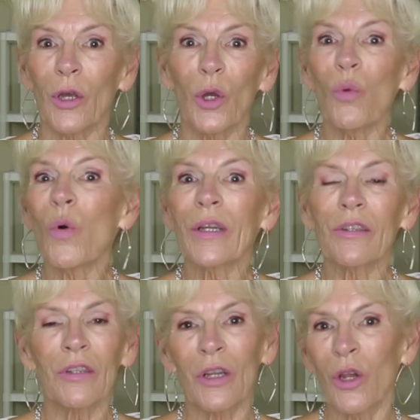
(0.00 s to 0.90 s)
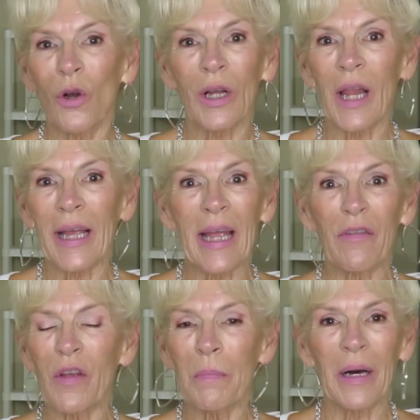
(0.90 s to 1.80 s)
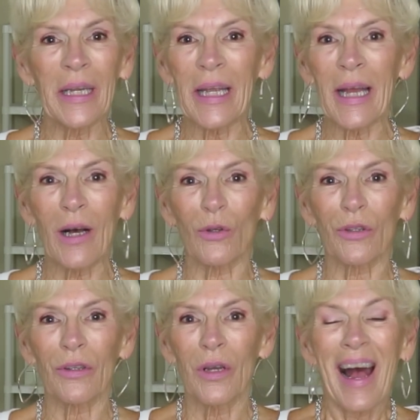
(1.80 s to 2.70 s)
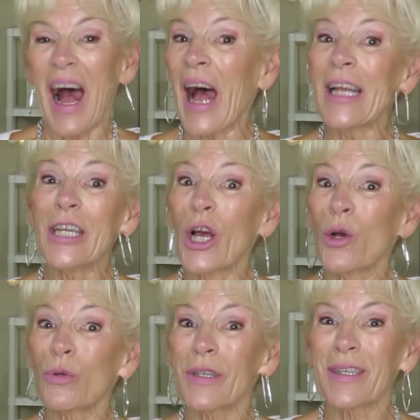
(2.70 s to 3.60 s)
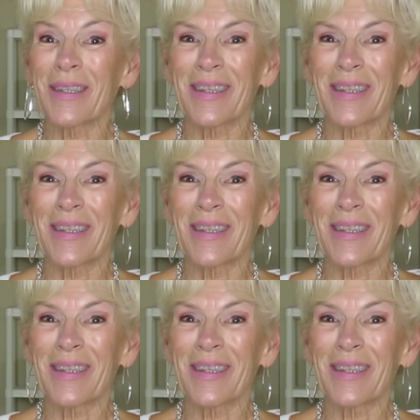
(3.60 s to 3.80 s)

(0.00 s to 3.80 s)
Who wants to look like everybody else? I don't.